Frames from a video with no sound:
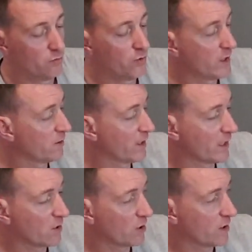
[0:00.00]
Really,
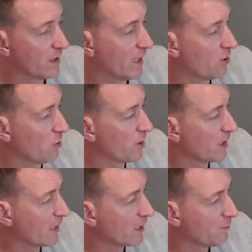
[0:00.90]
really good. Now I know
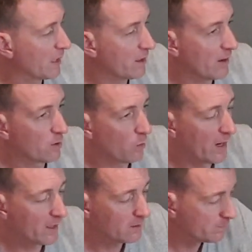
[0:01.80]
Reolink have been around a
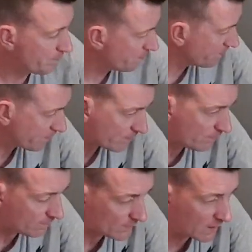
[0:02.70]
while,
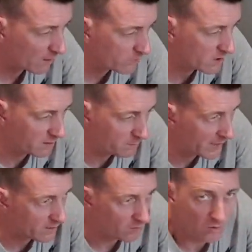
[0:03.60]
and obviously they've
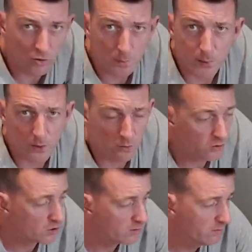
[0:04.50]
made other
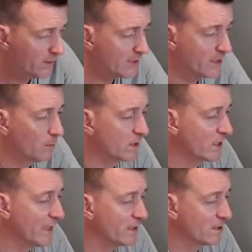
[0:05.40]
products very similar
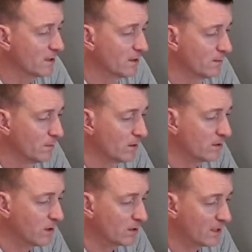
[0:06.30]
to this.
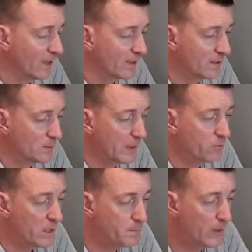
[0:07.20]
It's lots like it's
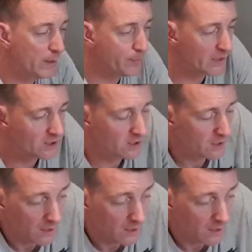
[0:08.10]
been repurposed,